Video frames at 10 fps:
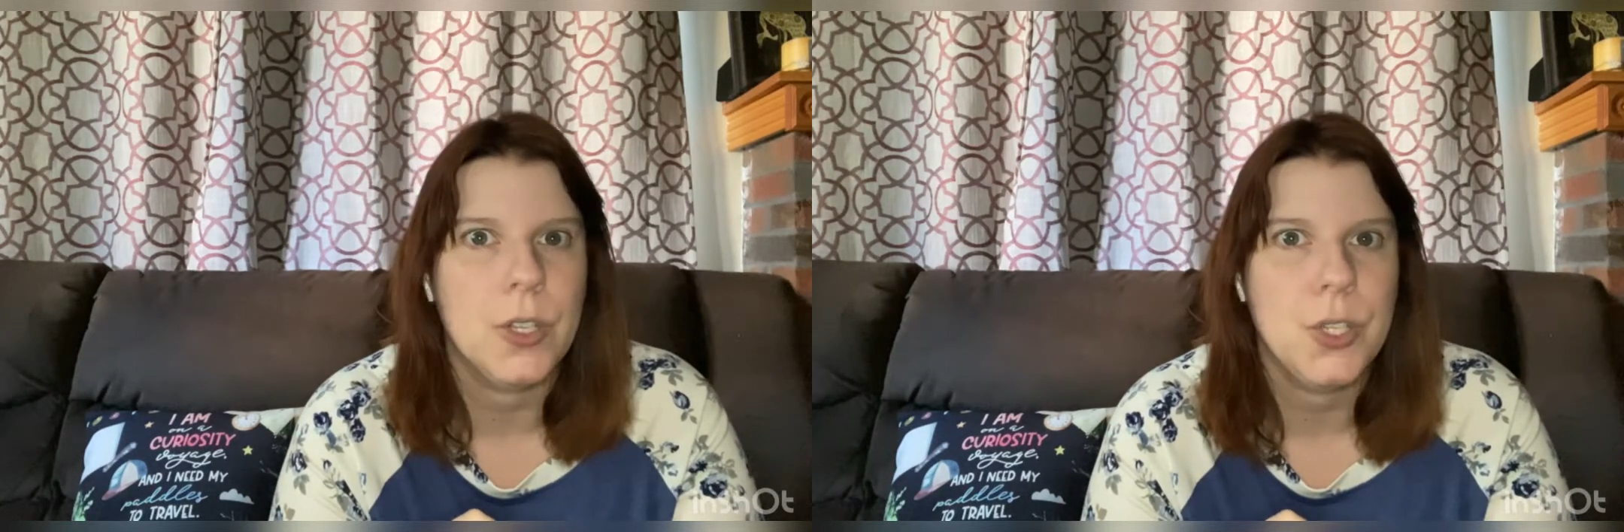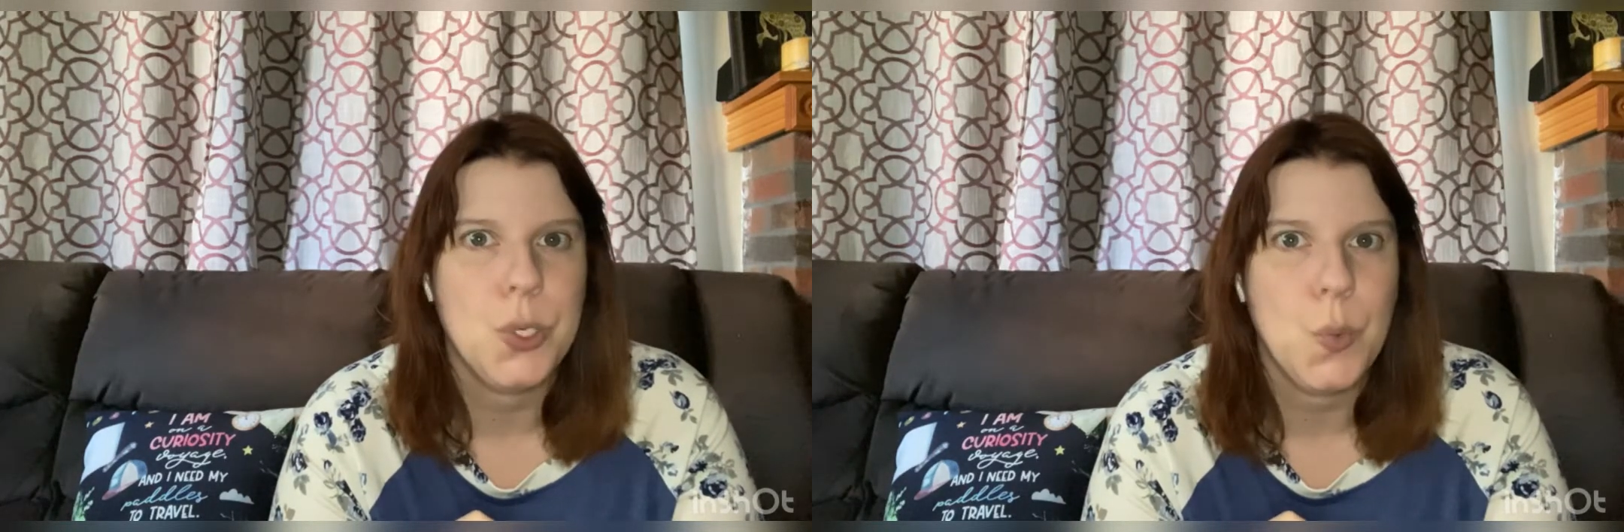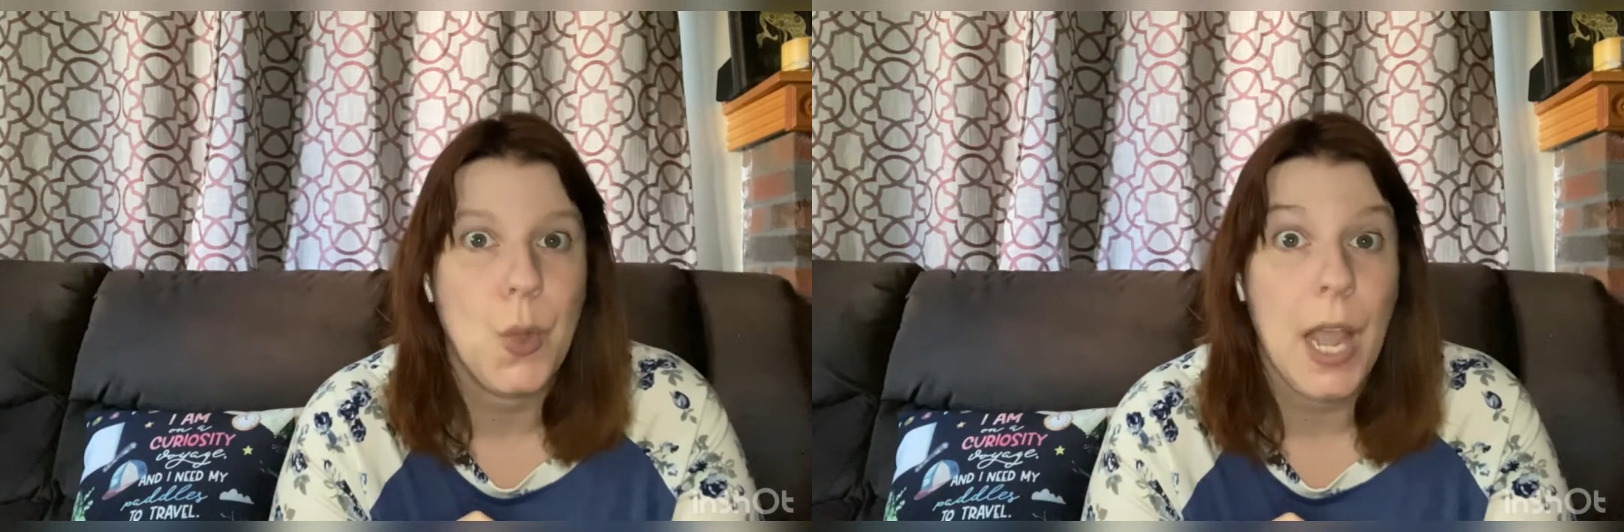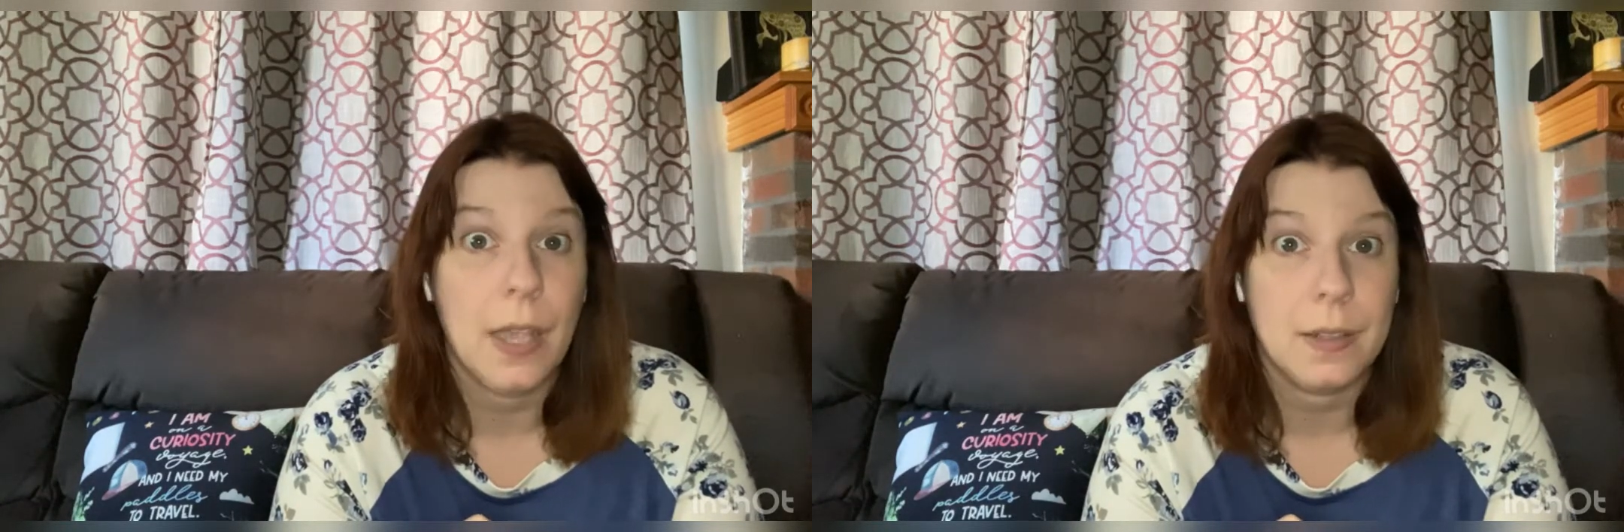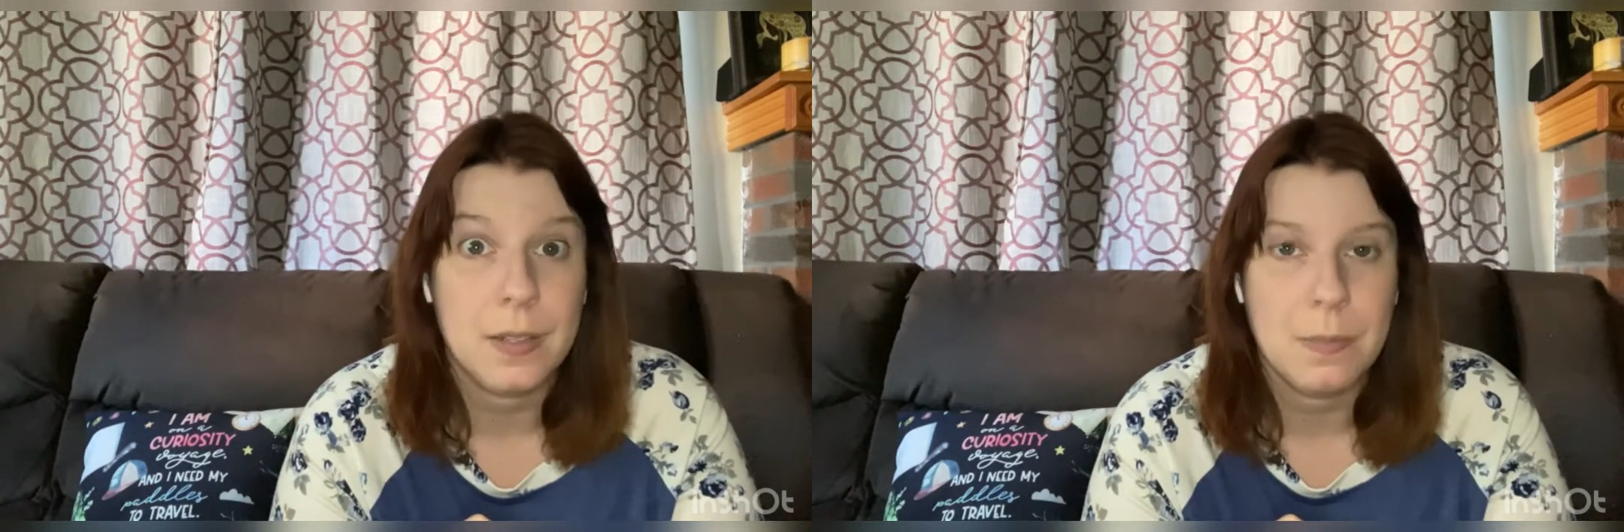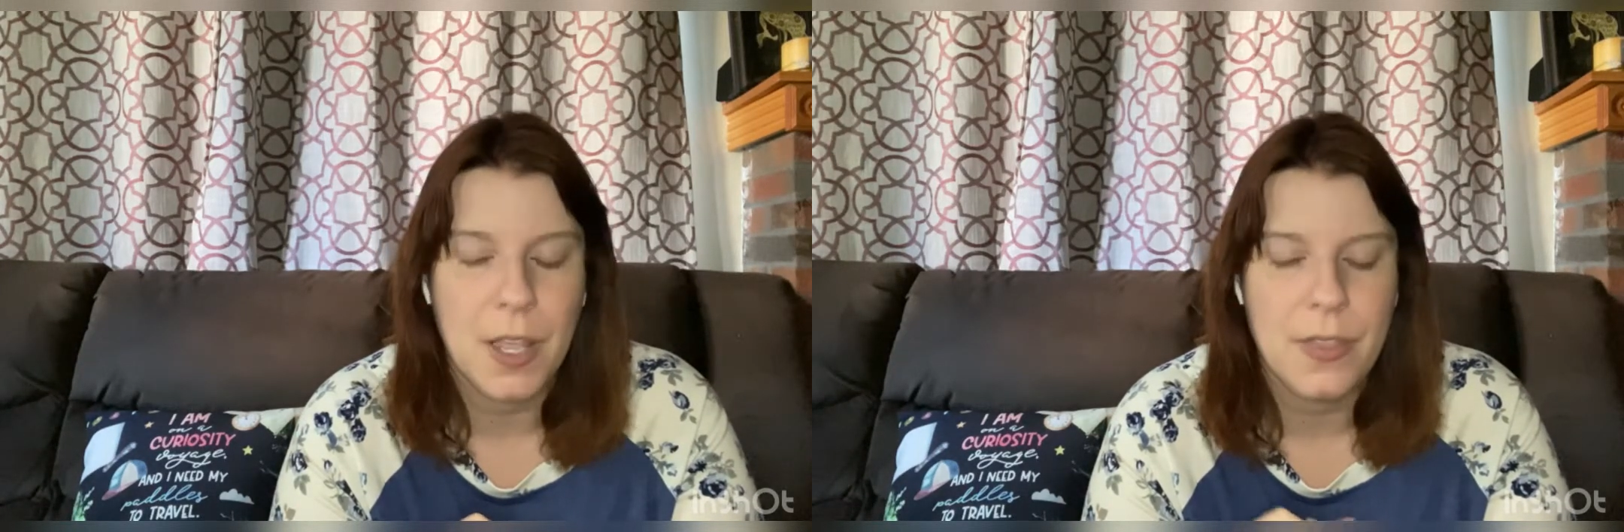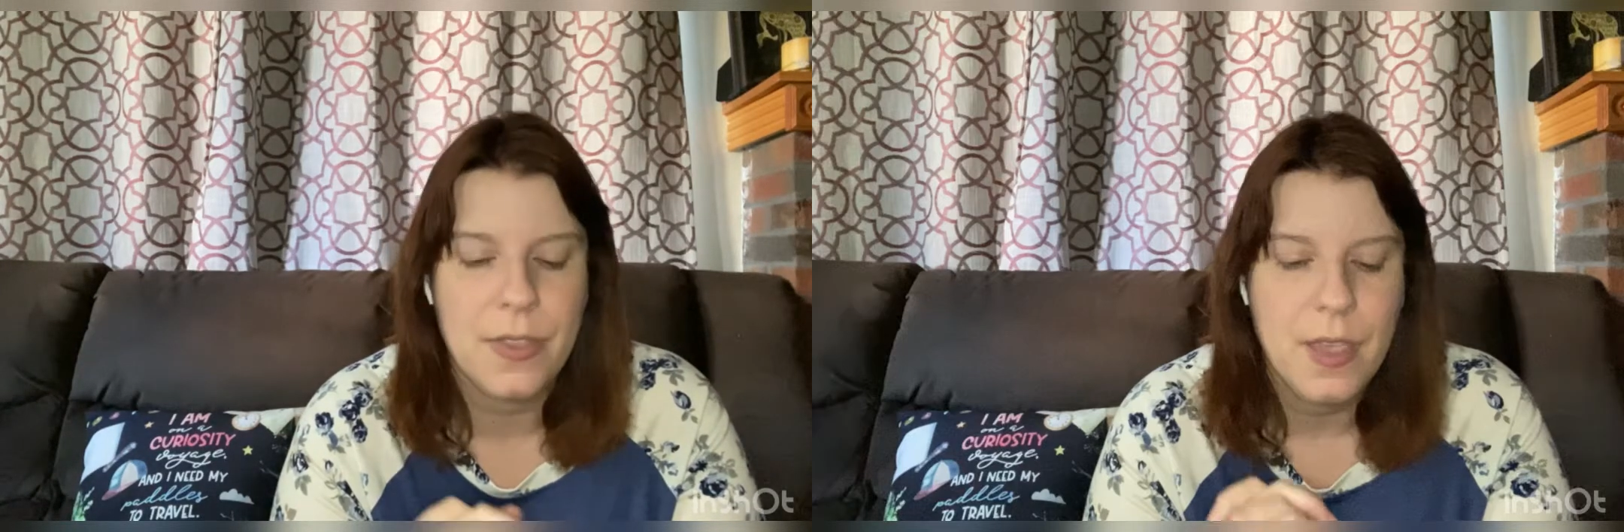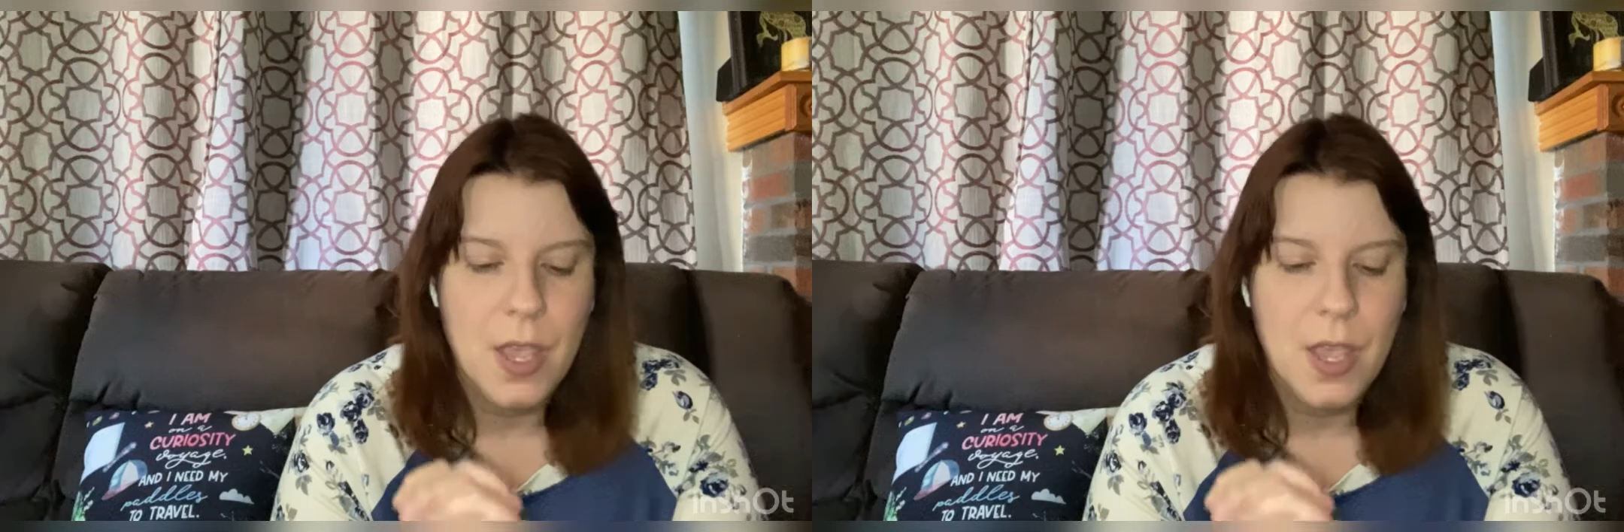2 next month.